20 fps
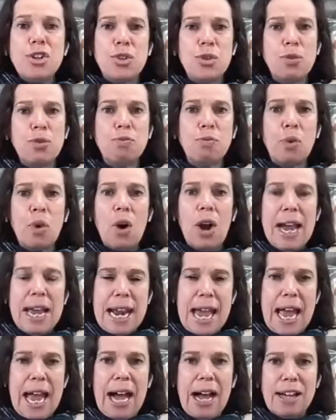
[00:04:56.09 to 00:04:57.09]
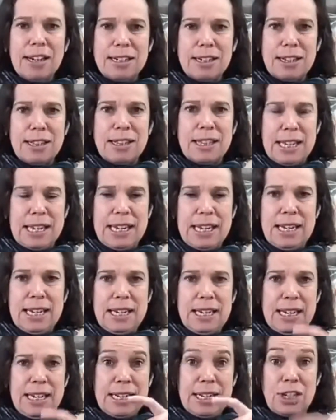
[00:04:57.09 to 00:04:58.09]
to write out
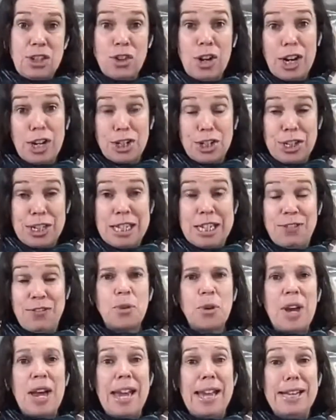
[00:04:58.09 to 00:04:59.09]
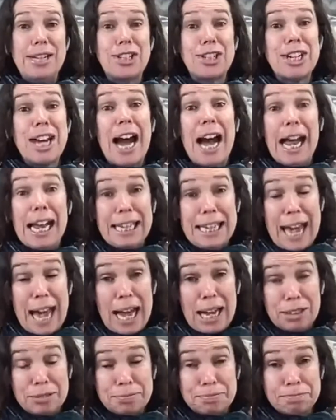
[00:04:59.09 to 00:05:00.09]
the instructions for each
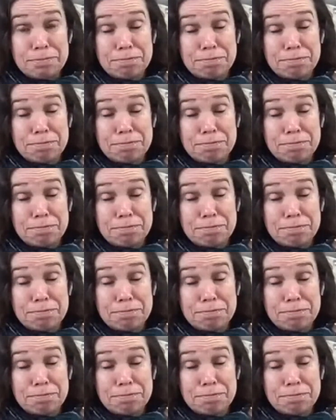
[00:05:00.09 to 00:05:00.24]
color